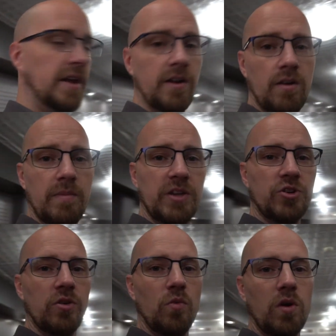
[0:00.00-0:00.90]
here, make
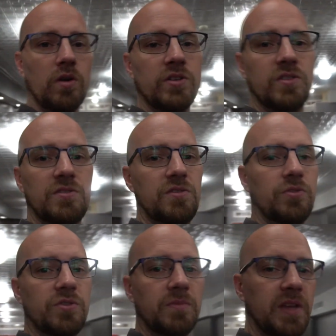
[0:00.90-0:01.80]
sure it works,
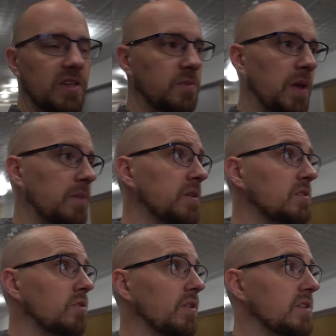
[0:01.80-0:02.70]
do some test
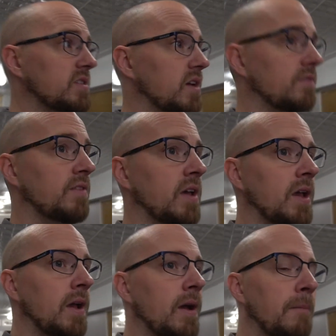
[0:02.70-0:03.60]
payments, all that stuff.
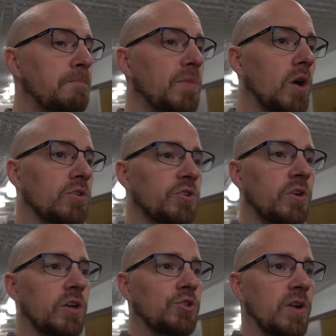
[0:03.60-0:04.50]
Also
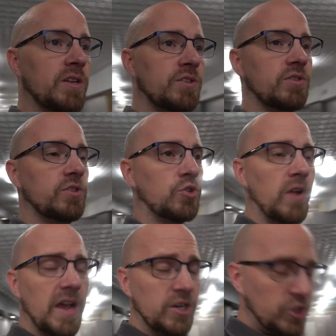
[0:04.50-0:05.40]
got
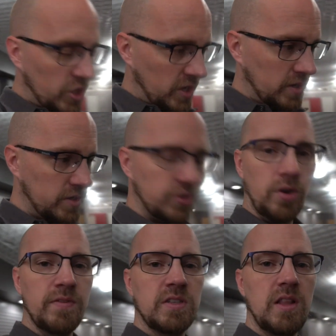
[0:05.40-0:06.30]
trash
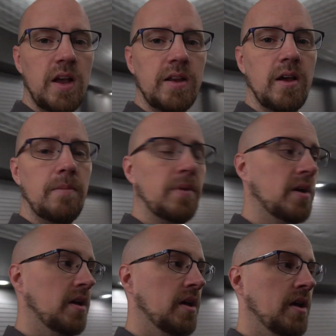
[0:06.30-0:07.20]
service lined up,
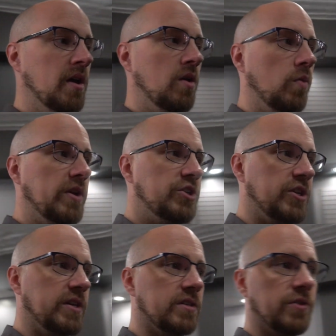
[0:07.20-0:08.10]
which
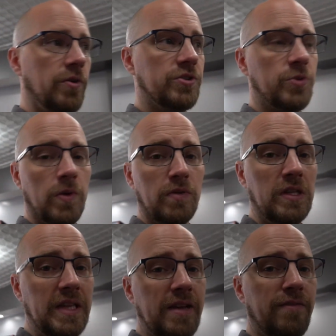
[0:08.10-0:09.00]
is also a
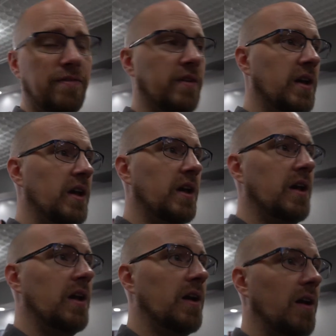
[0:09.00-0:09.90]
relief.
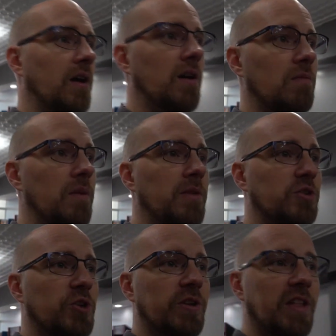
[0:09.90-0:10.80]
Maybe I'll
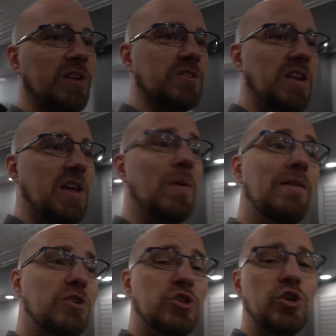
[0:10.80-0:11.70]
show you later today. We
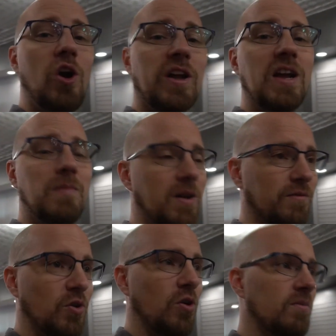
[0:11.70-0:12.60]
have a shocking amount
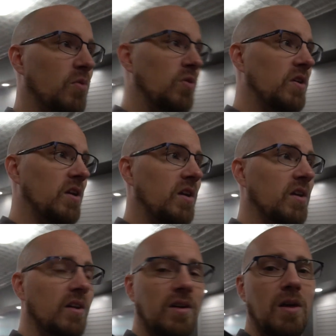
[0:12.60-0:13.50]
of cardboard
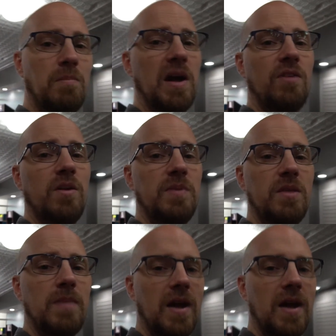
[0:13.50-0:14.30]
piled up in the